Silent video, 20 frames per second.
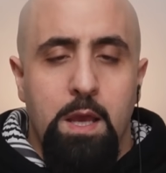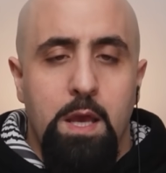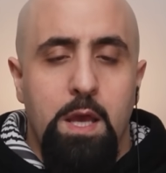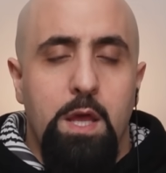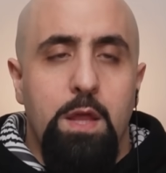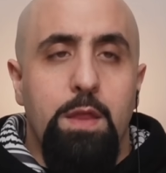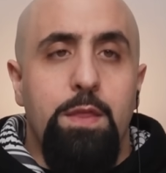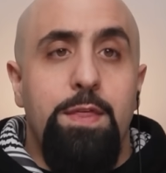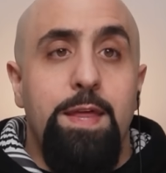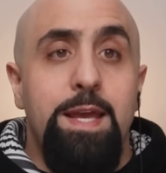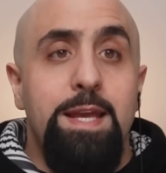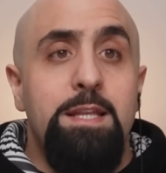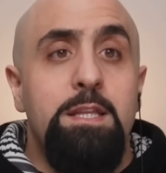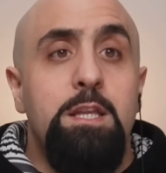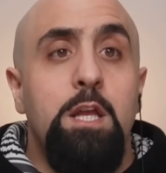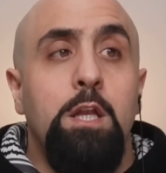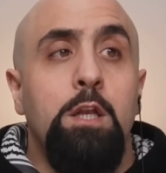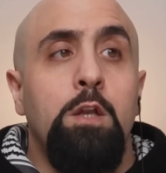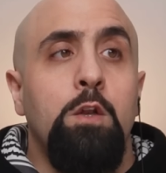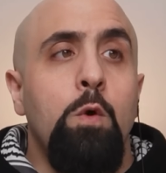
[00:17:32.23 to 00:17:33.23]
They
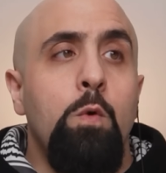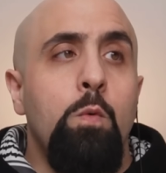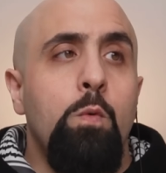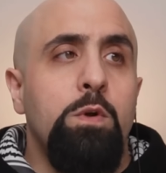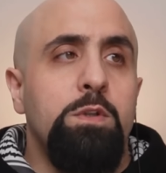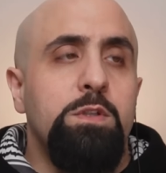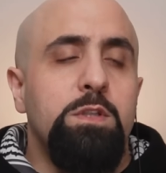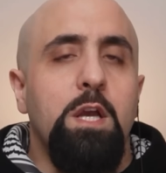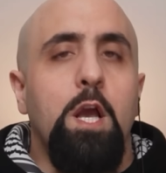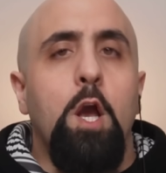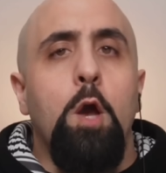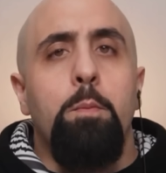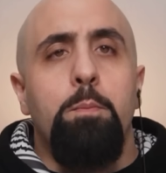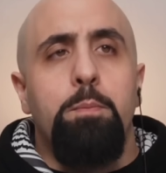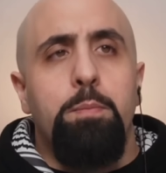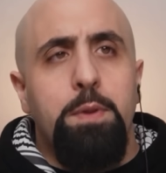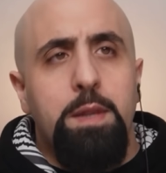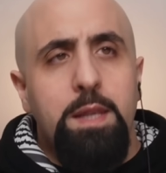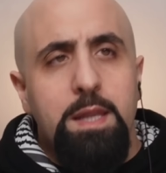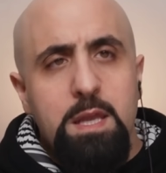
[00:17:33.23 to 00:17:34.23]
did not want to
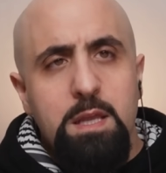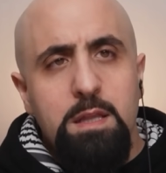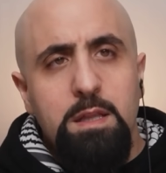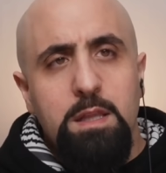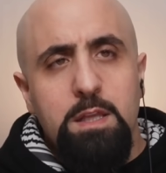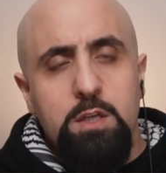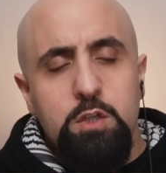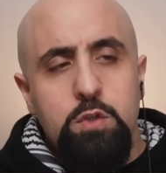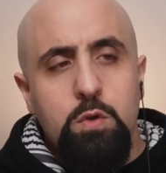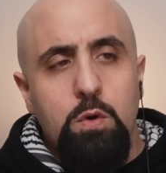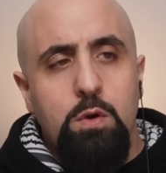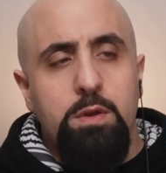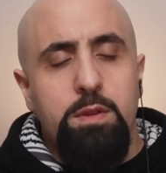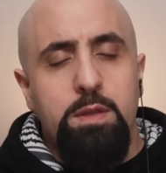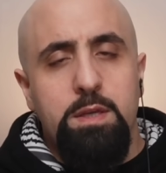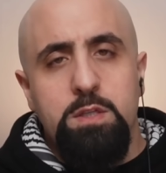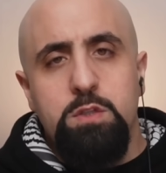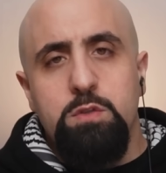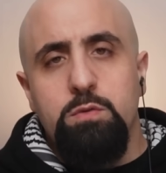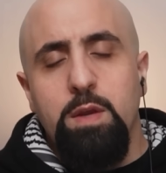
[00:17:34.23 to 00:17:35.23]
completely shock
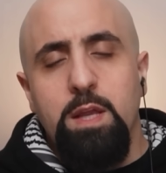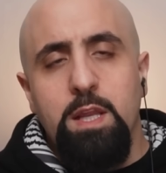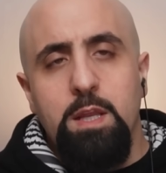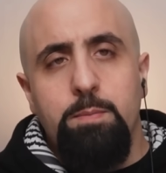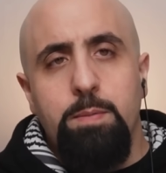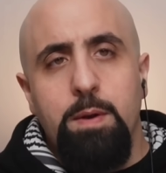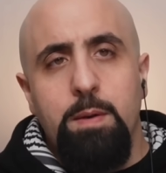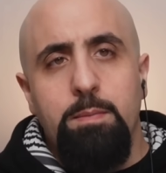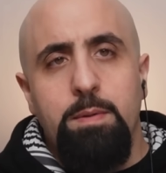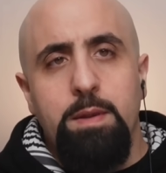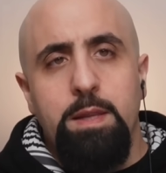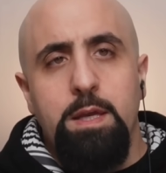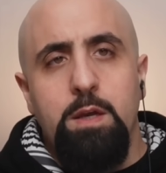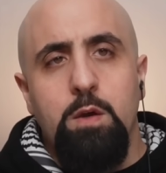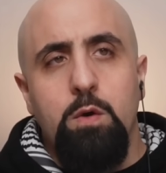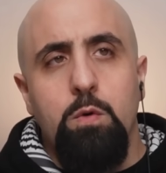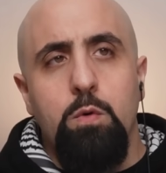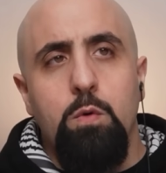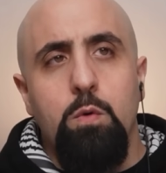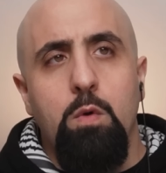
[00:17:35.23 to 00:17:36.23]
the Israeli
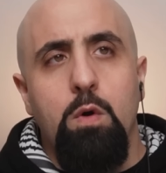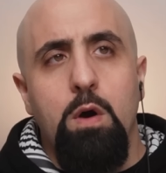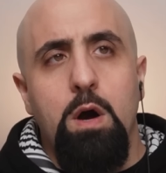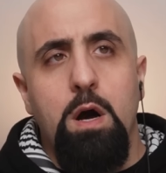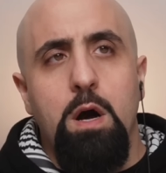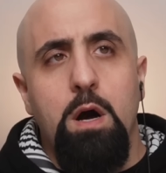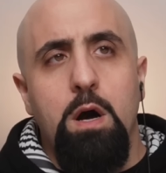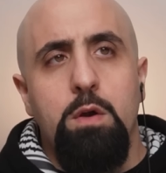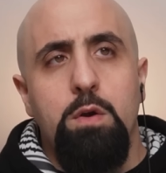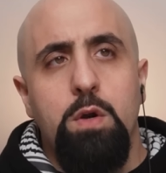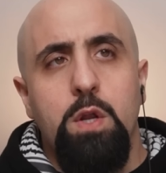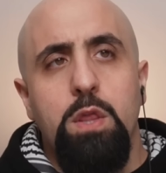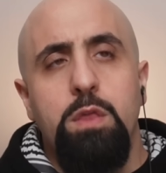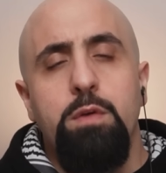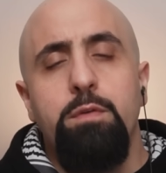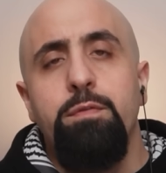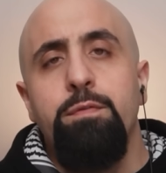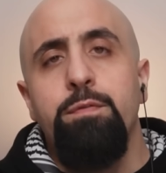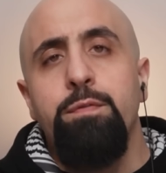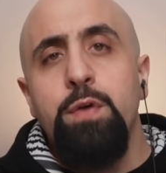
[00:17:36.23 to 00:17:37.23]
public, who are
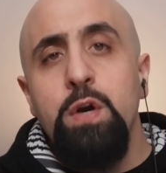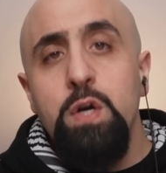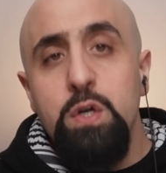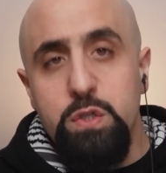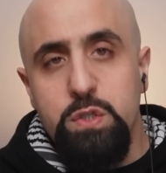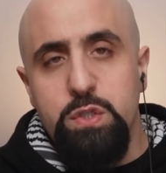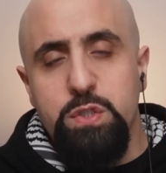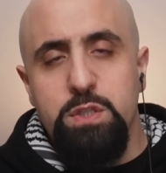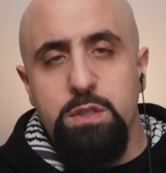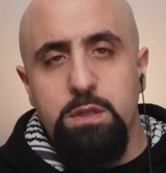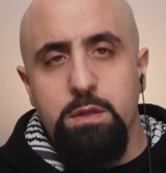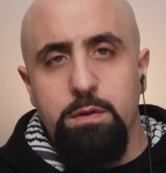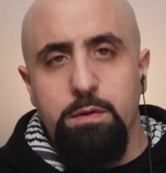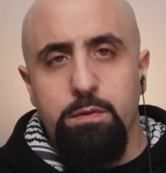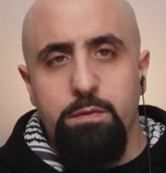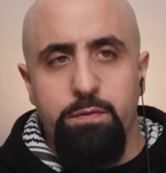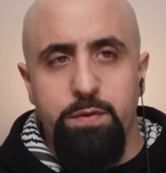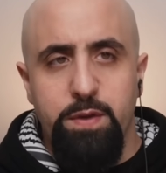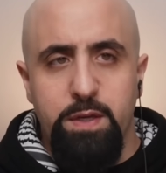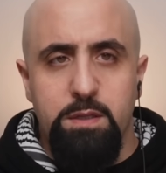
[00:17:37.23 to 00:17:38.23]
the first
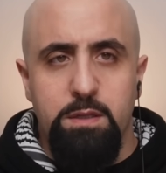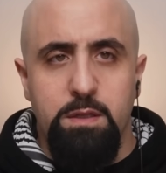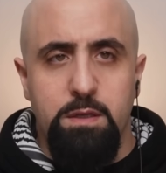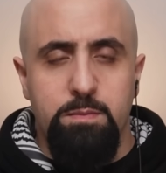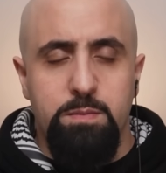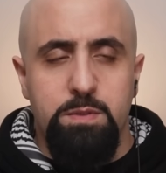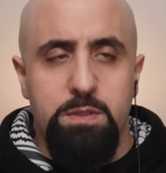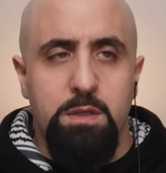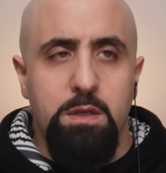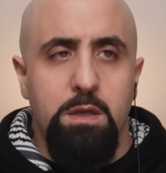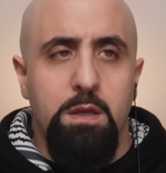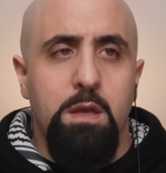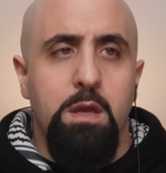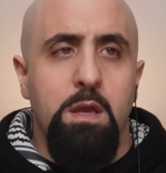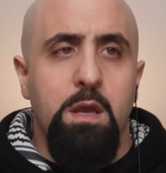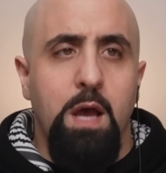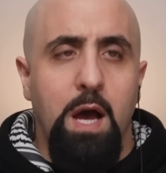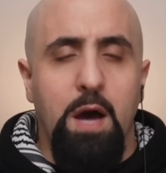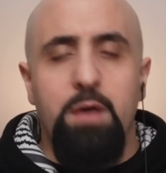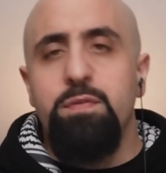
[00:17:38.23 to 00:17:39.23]
victims
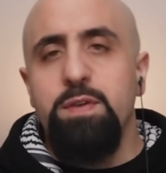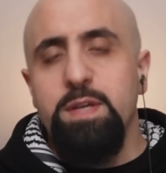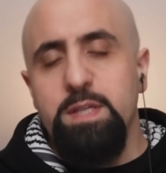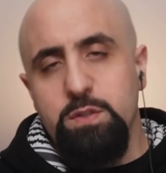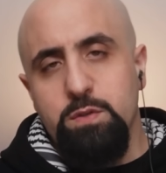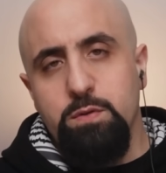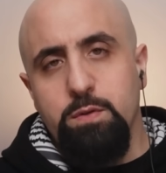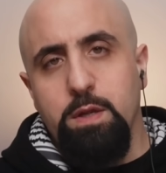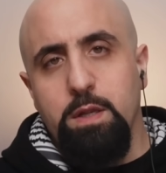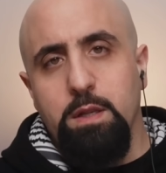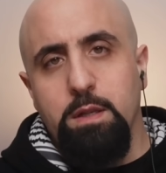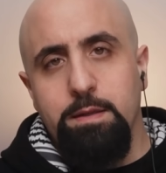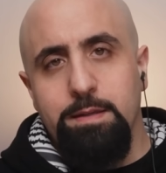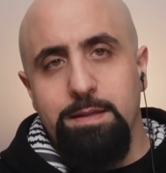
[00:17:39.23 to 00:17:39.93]
of Israel.